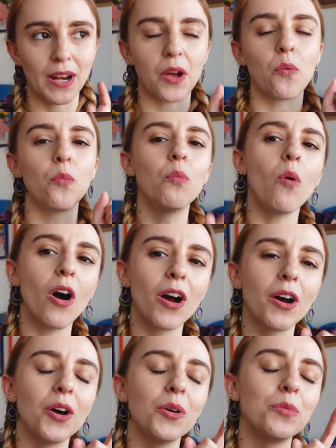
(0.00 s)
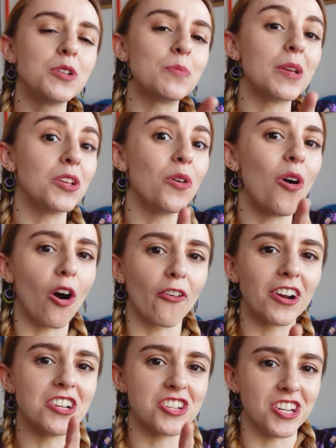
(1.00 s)
Like, what would be your
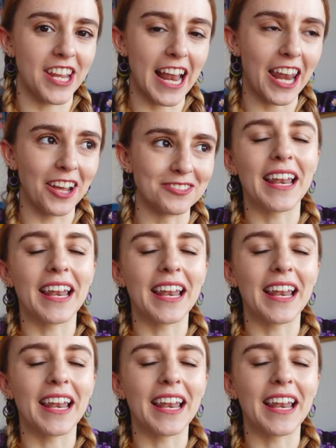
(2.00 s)
orange and yellow?